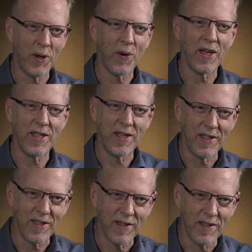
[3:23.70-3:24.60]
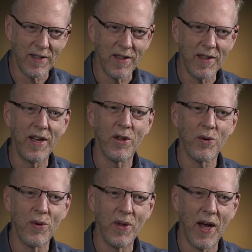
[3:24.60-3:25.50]
interesting to, to think
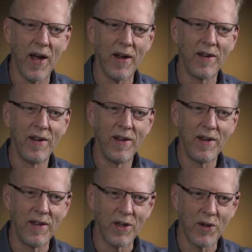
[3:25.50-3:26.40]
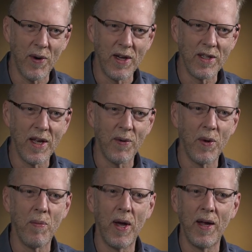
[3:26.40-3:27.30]
through that in the grants that
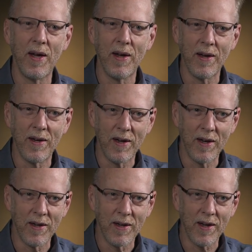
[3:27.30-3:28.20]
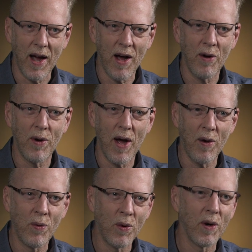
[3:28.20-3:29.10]
we make and, and right. how,
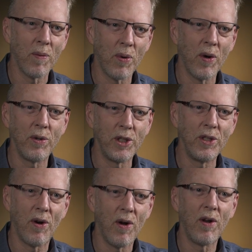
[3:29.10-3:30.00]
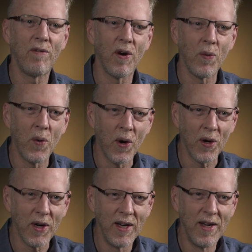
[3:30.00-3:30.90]
how we're approaching all of our
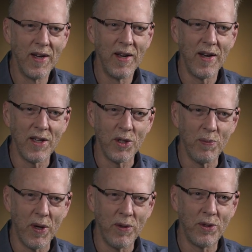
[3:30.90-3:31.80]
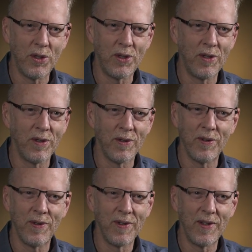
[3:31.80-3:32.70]
work as opposed
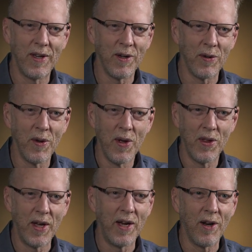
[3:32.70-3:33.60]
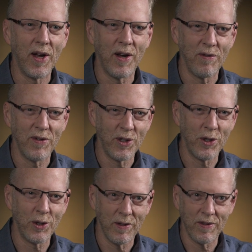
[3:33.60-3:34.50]
to, you know, thinking like a
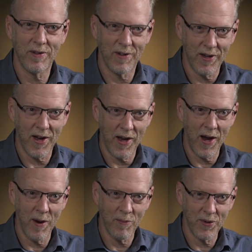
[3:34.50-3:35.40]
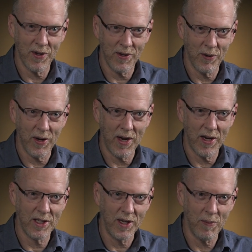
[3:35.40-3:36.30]
physician like I am to, okay,
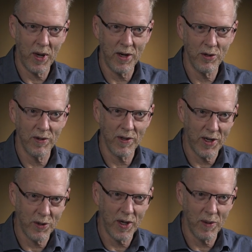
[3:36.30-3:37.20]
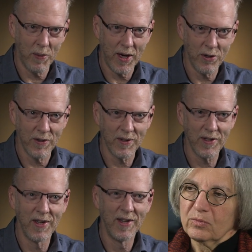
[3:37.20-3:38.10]
I see a patient, I treat a
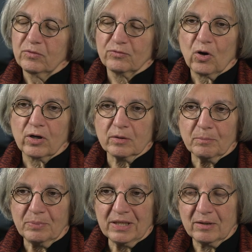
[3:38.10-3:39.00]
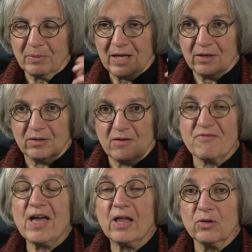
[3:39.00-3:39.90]
patient. You've talked a bit about
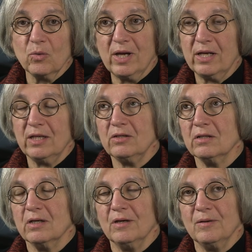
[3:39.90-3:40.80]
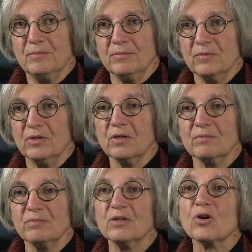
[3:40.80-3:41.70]
evaluating um,
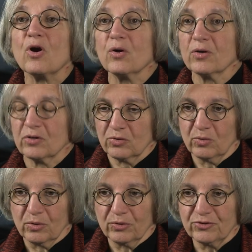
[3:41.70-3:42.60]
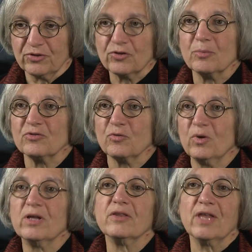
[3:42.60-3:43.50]
the, the current tools in terms of
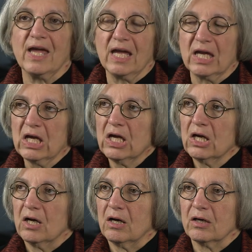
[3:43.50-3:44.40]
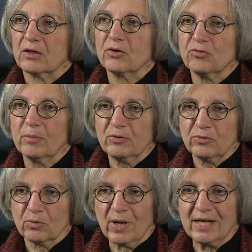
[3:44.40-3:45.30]
will they uh, contribute
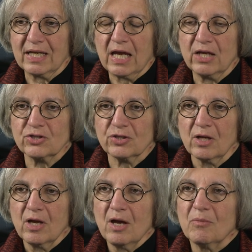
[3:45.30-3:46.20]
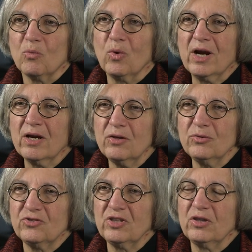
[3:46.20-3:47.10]
to eradication, but where do you
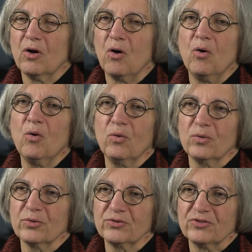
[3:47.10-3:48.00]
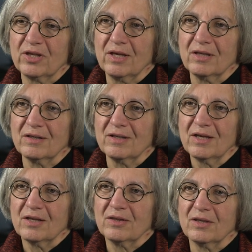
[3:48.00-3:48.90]
see the holes in
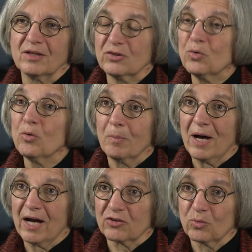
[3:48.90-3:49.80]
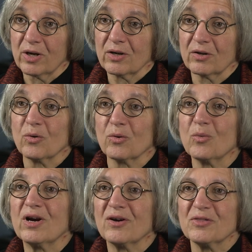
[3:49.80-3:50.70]
the toolbox? Where or
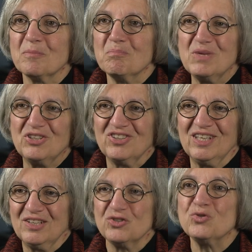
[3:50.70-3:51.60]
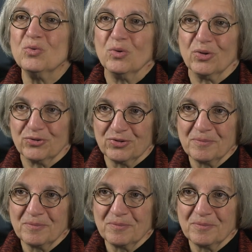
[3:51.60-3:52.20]
where are the missing tools?